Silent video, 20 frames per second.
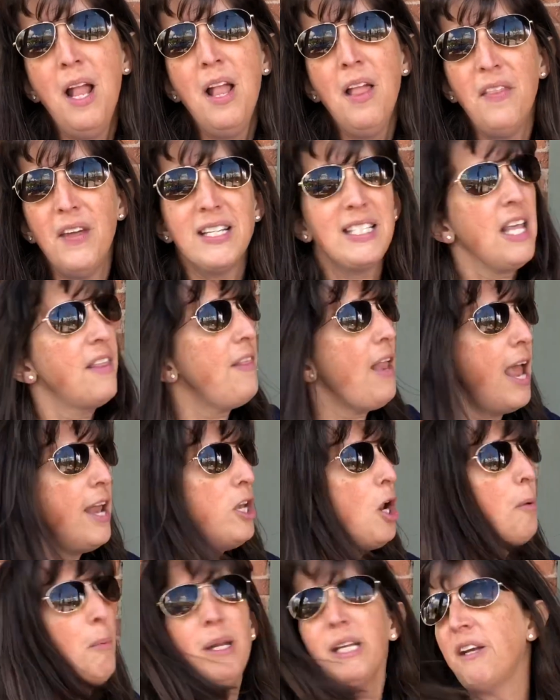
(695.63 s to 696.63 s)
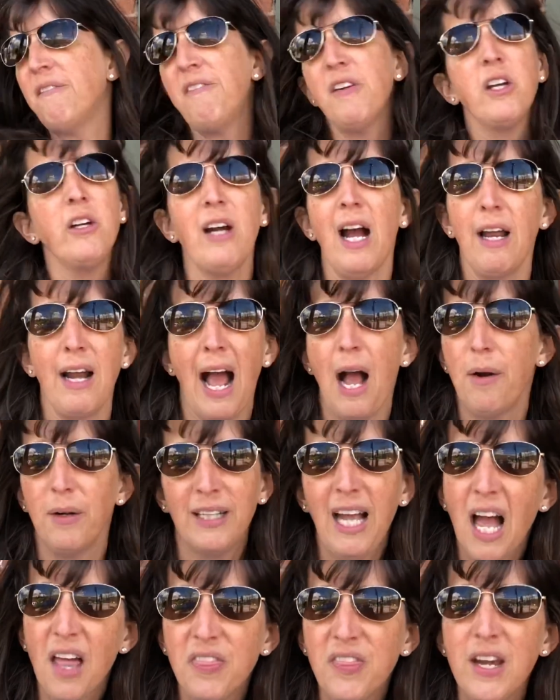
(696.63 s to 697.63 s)
this, and nobody can figure out how it
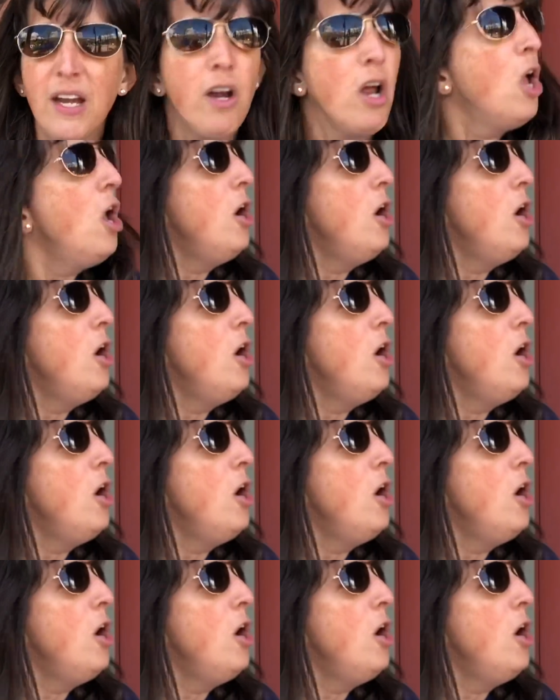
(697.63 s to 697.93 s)
got there.